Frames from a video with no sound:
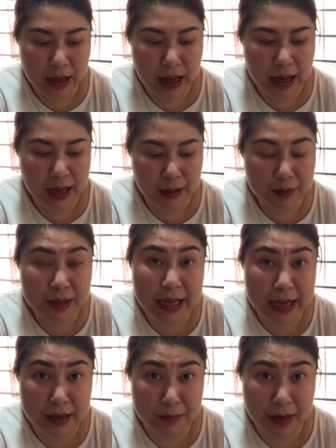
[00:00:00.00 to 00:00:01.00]
I am
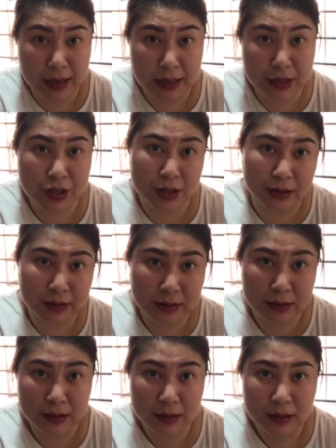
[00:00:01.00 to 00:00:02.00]
staying in Malaysia.
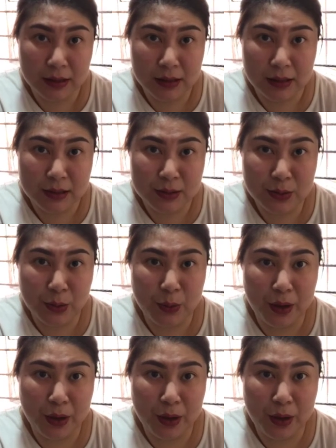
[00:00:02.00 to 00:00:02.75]
So